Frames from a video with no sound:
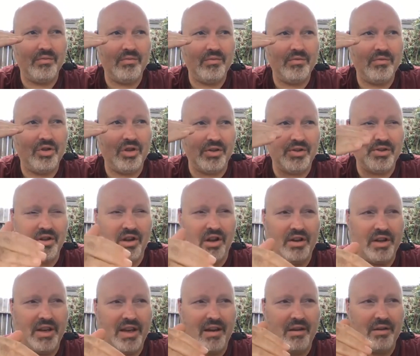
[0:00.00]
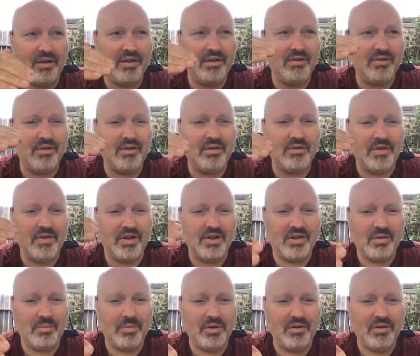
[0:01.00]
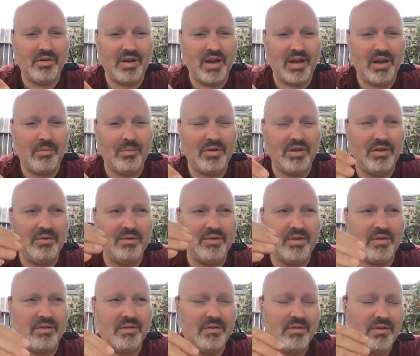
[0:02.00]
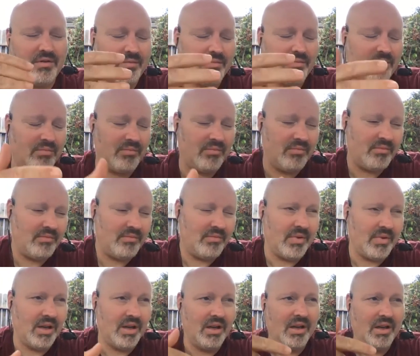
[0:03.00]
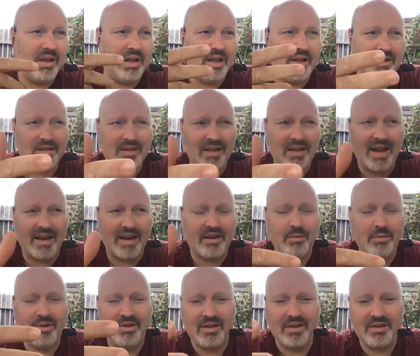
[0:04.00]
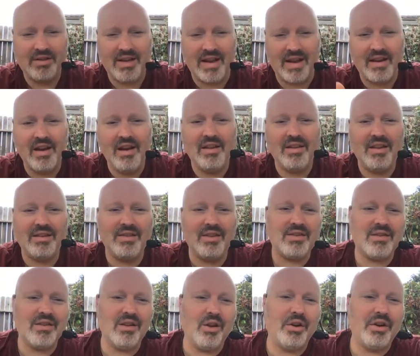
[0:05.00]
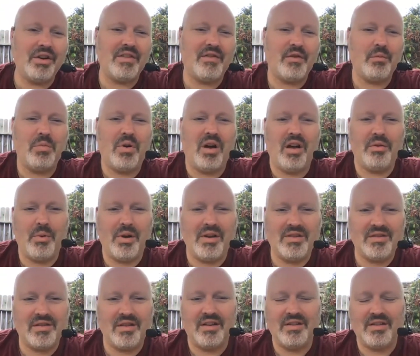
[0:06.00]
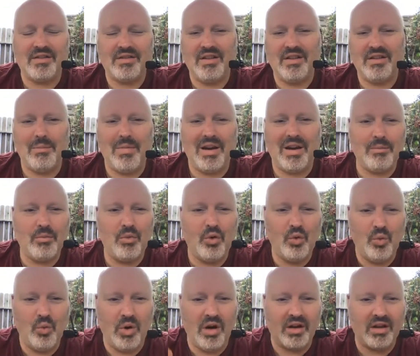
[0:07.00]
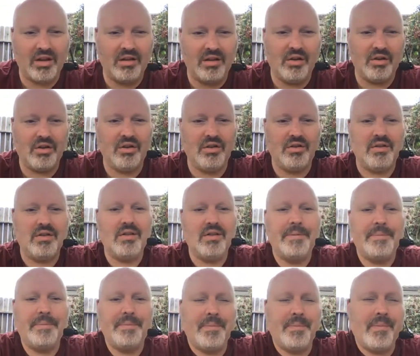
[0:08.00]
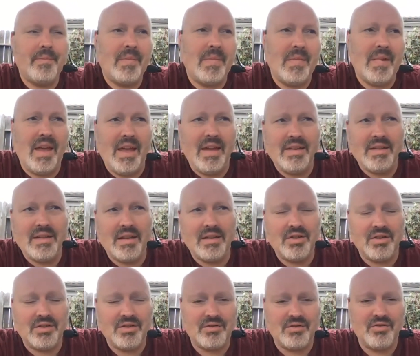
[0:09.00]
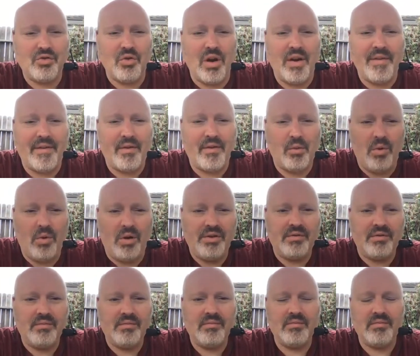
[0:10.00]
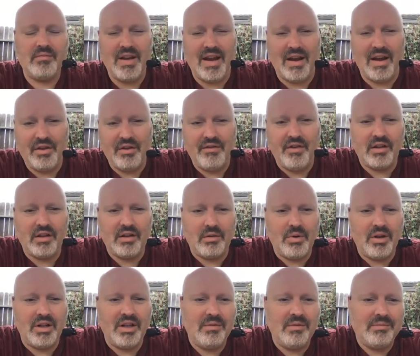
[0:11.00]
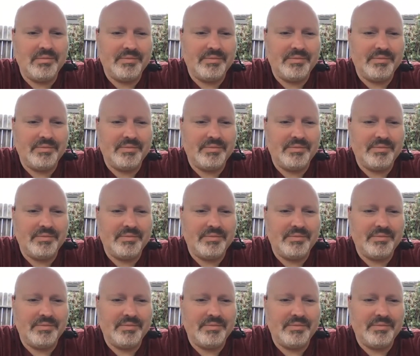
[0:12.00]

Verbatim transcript: just starting out, a user who's finished the boot camp, a user who's in Slack, who isn't in Slack. There's just a lot of different pathways, and I just need to make them all work and look good and uh, just drive everyone down the funnel, really.